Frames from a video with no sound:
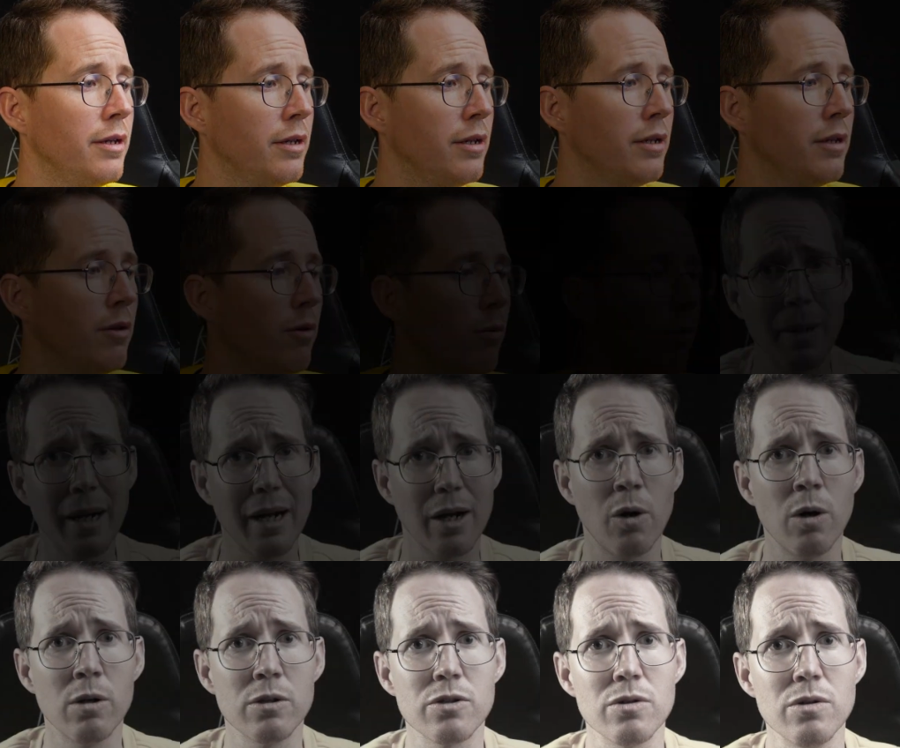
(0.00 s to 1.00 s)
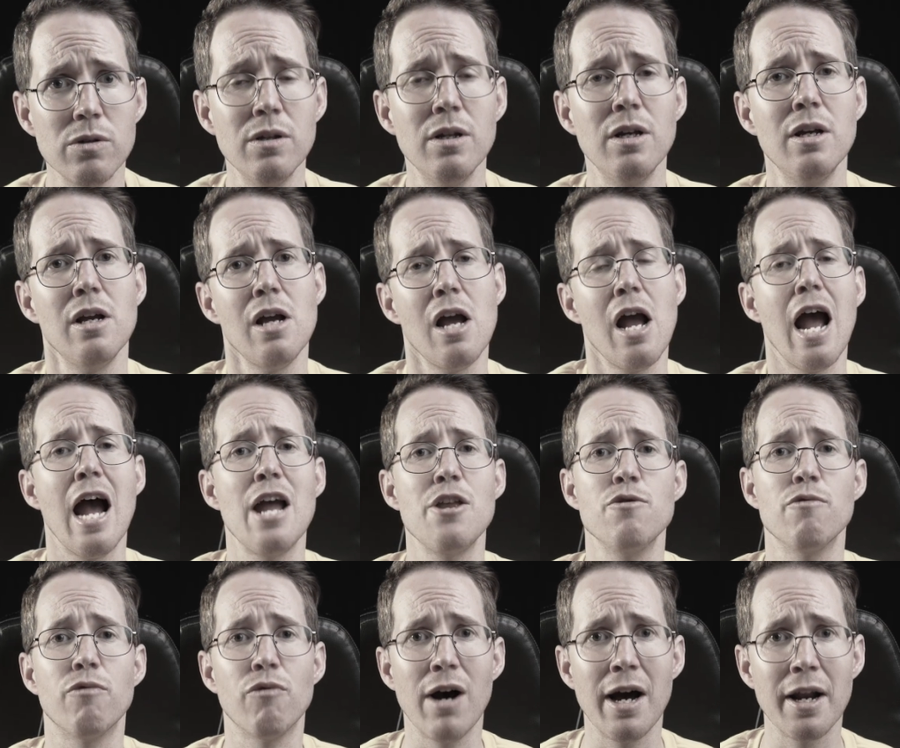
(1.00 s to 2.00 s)
1 terabyte console, then
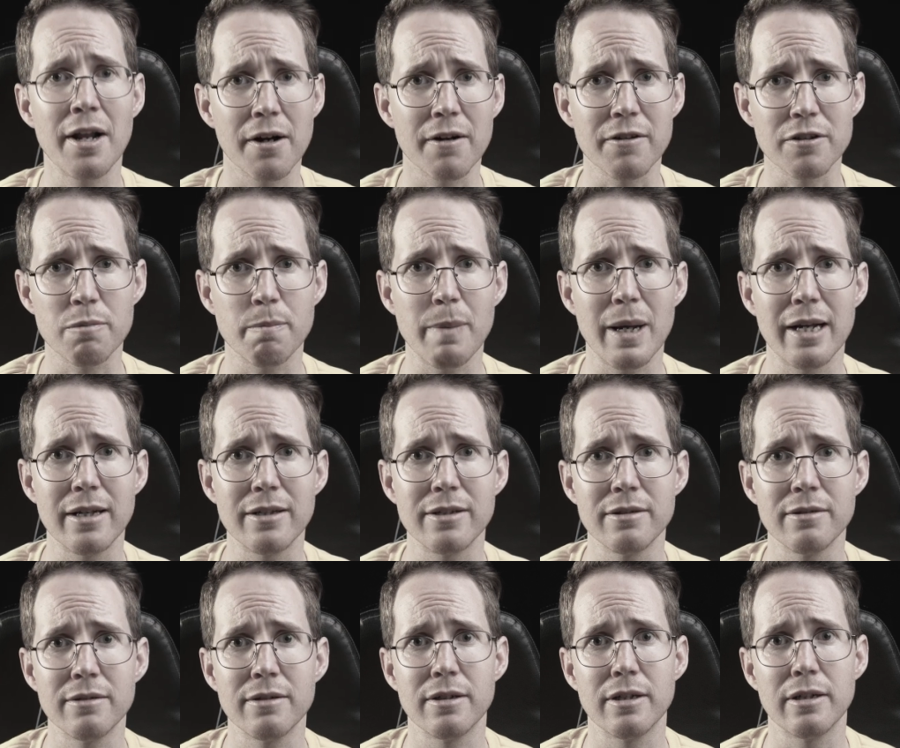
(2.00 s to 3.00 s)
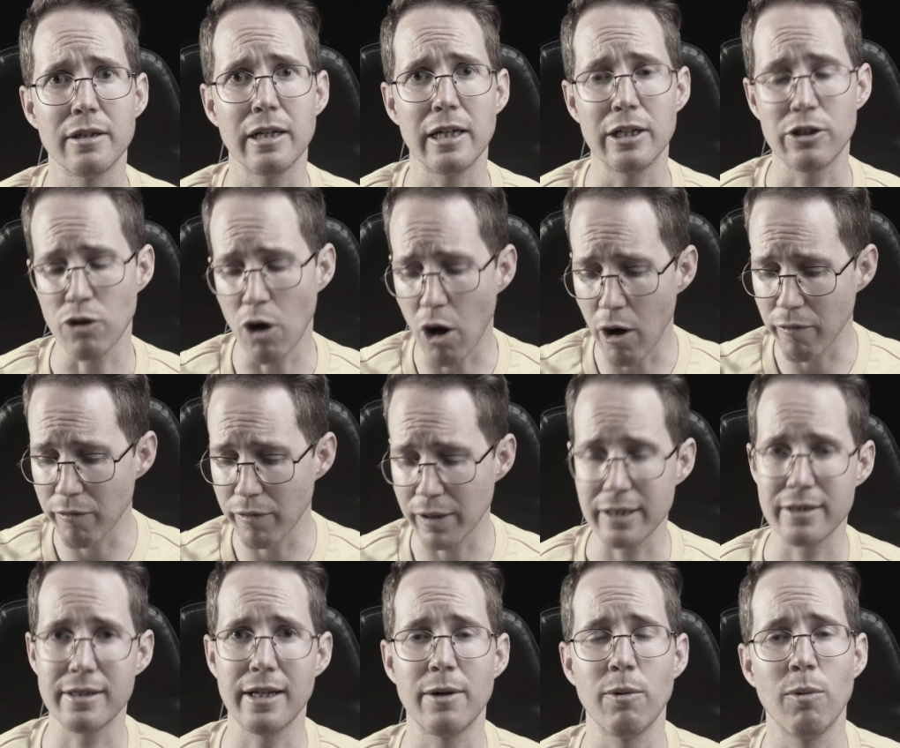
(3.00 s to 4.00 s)
you've run out of space. It's
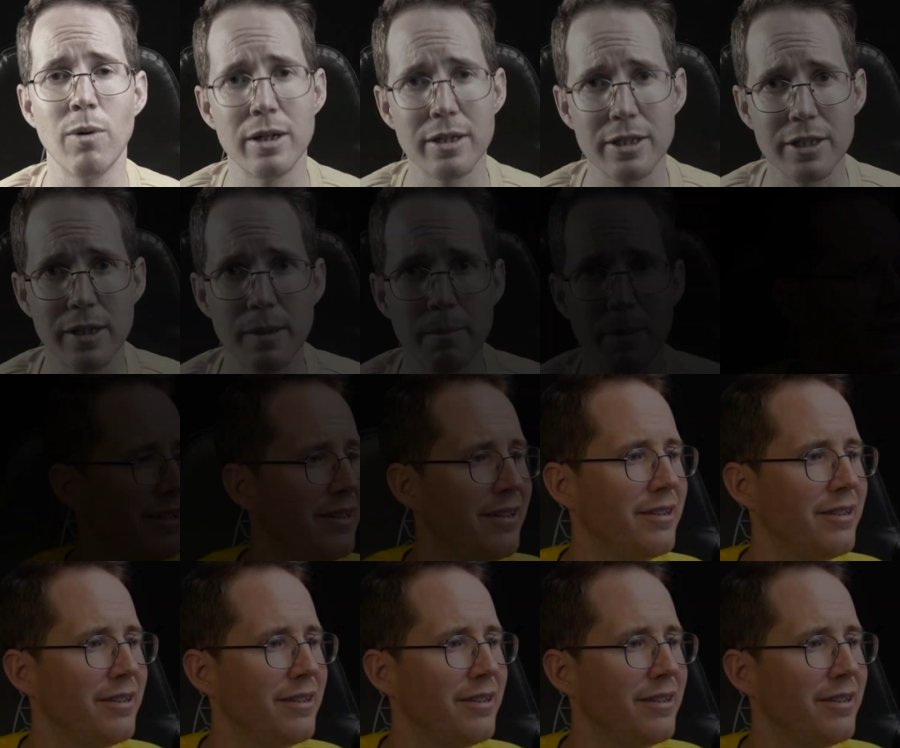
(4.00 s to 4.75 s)
obvious that a 1 terabyte